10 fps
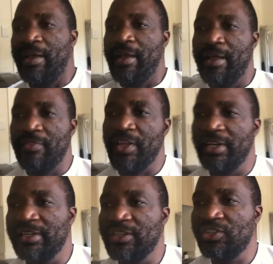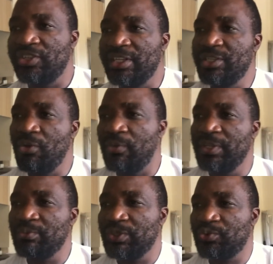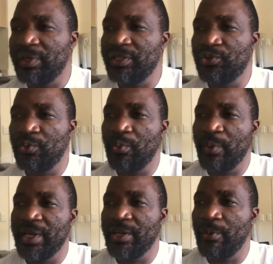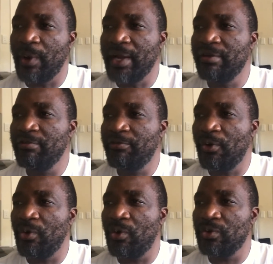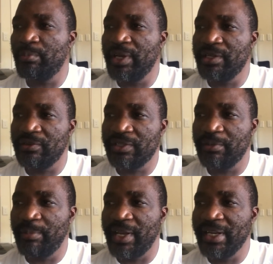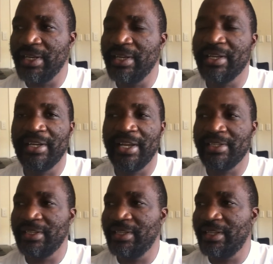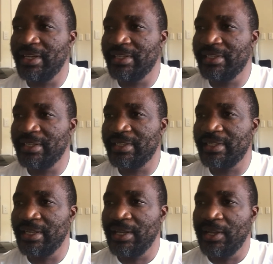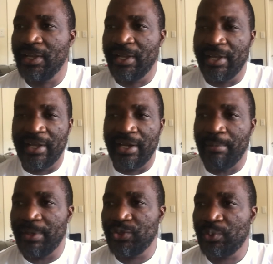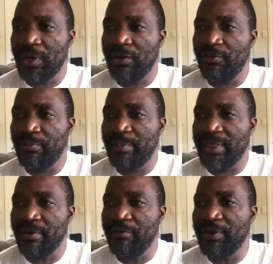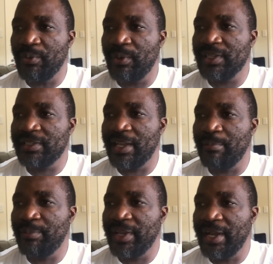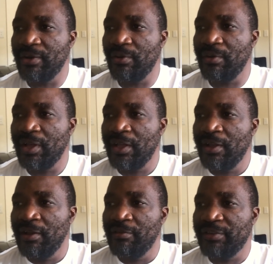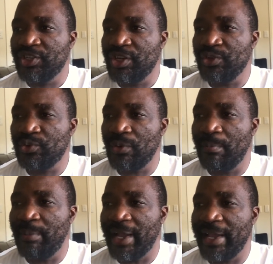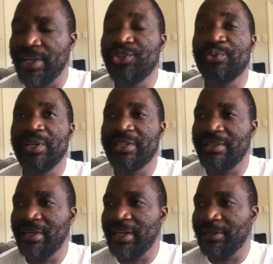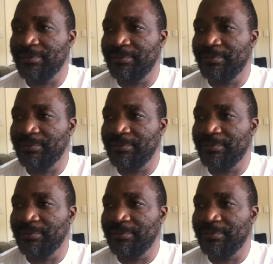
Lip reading: And then Jesse Owens was 22 when he won 4 gold medals in Berlin in 1936. Number 12, Beethoven was a piano virtuoso by age 23.